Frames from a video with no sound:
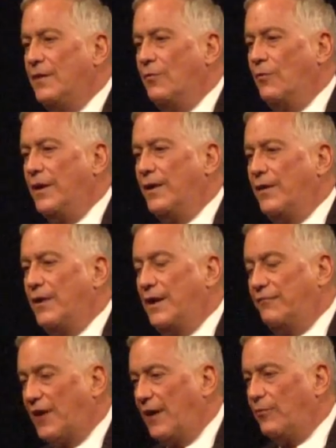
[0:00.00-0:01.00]
where
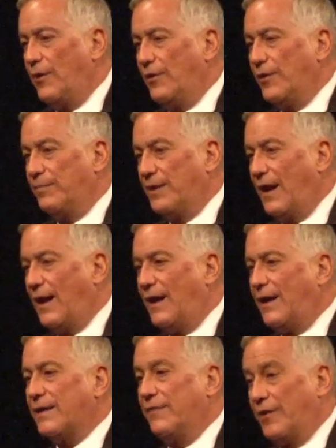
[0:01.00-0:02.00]
if I wrote a
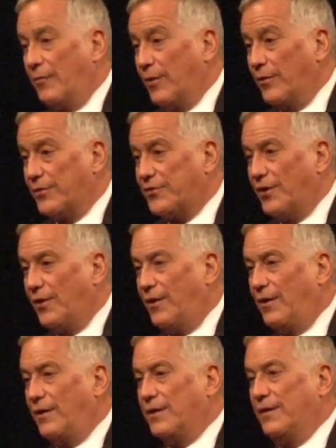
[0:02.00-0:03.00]
blog, if I wrote a
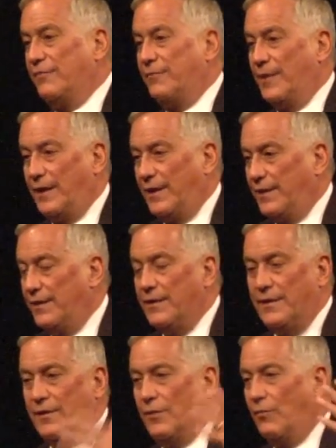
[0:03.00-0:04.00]
song, if my
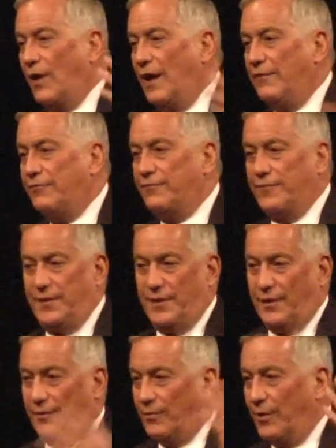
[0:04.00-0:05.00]
wife, you
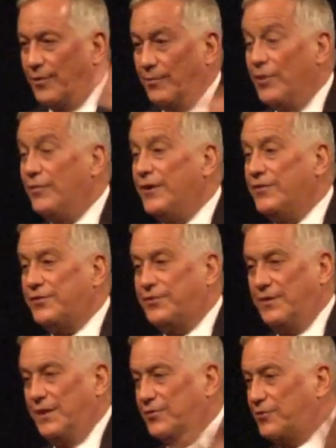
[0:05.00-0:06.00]
know, wrote a movie
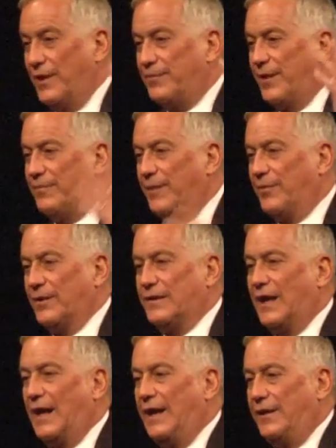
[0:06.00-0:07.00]
script that people would
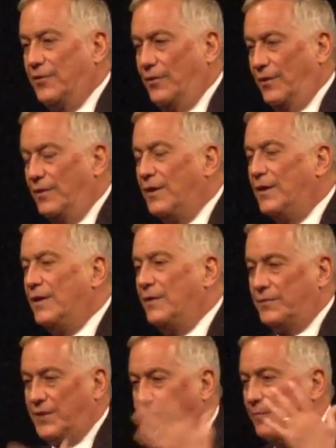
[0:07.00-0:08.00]
like, or
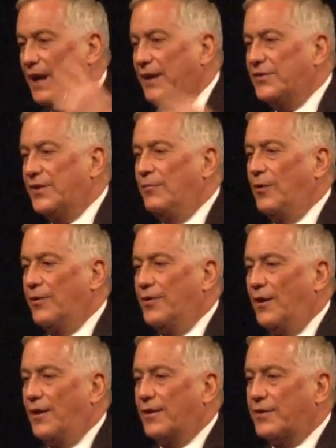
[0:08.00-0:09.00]
Time Magazine wrote an
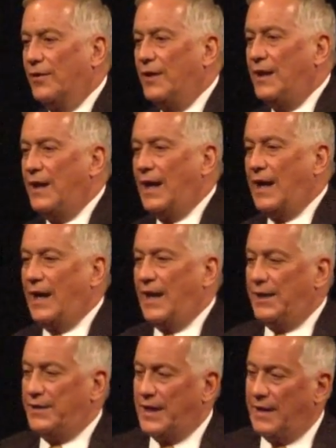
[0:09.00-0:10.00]
article,
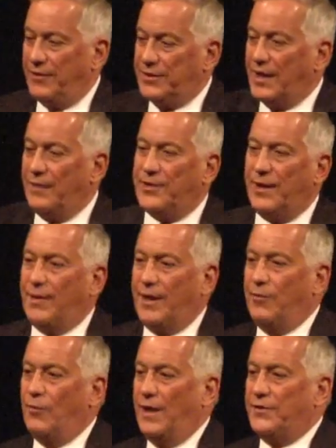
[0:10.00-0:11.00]
and every time
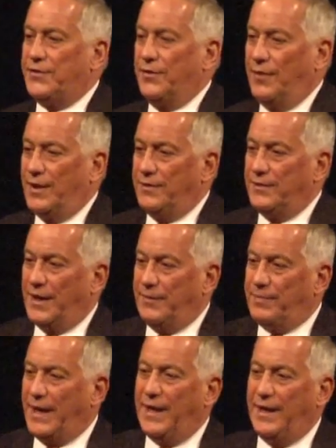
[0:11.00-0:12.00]
somebody went to it,
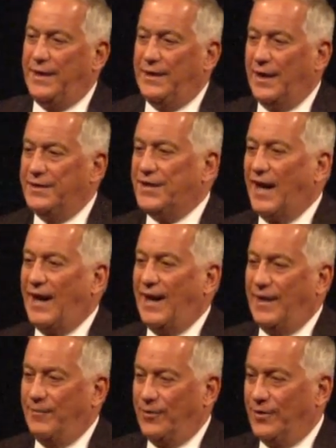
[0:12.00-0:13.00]
they'd pay a
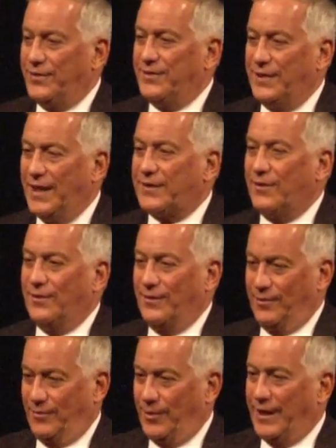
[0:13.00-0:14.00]
dime or a
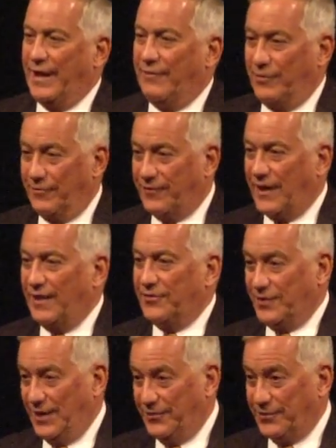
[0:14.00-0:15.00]
nickel or whatever, 5
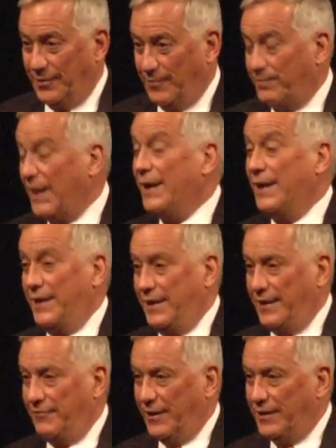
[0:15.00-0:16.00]
cents or a penny
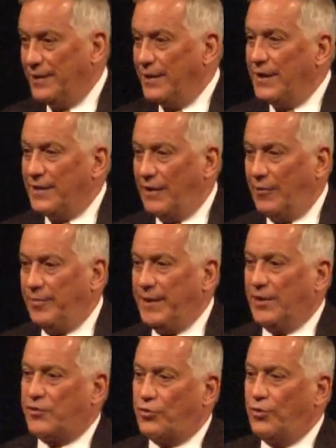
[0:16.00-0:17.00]
even, that would
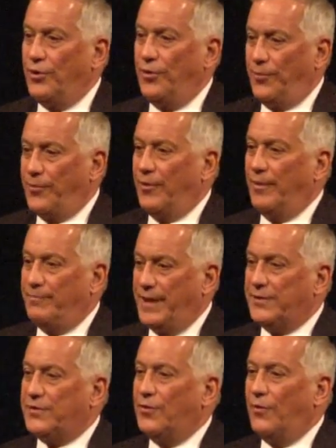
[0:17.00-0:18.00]
be accrued through a
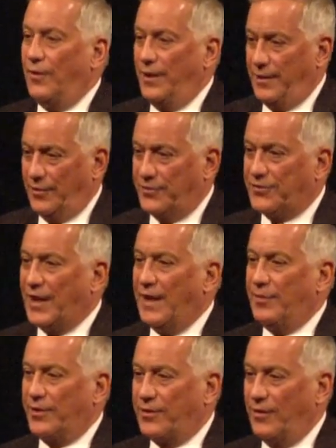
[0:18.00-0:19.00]
Bitcoin or
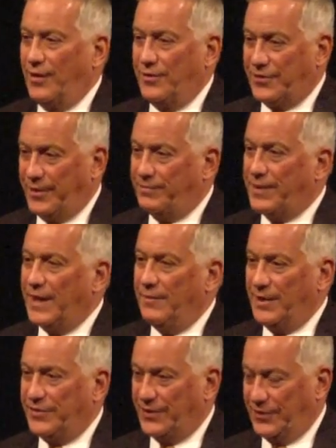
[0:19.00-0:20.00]
cyber currency
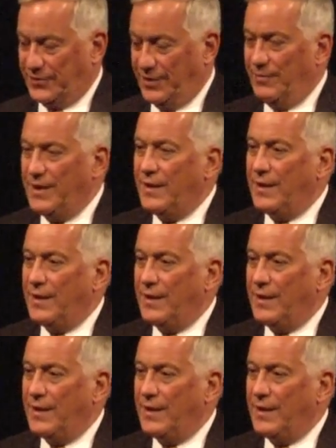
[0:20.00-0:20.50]
payment system.